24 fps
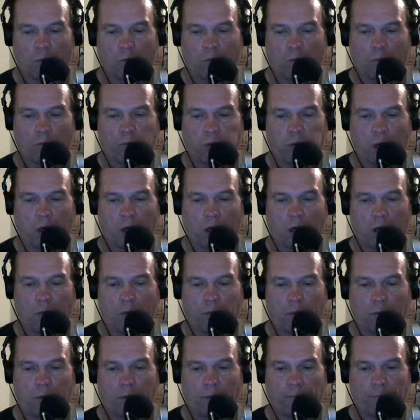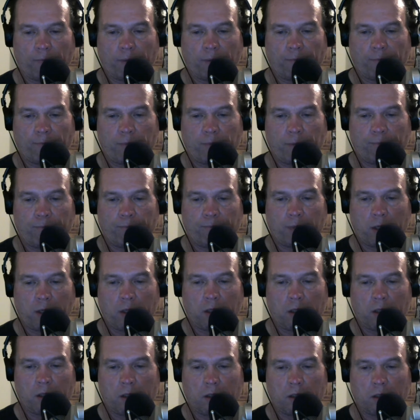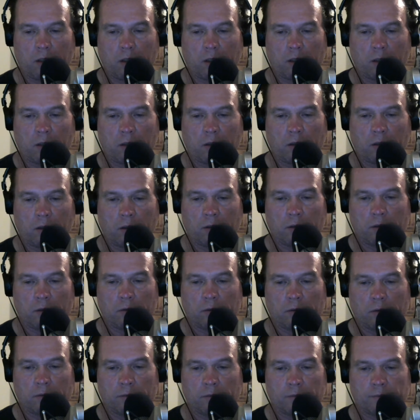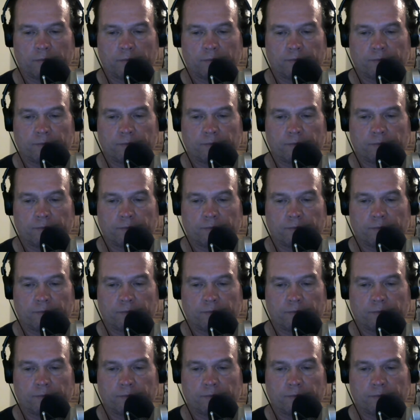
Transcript: Ba, ba, bum, bum, bum, bum.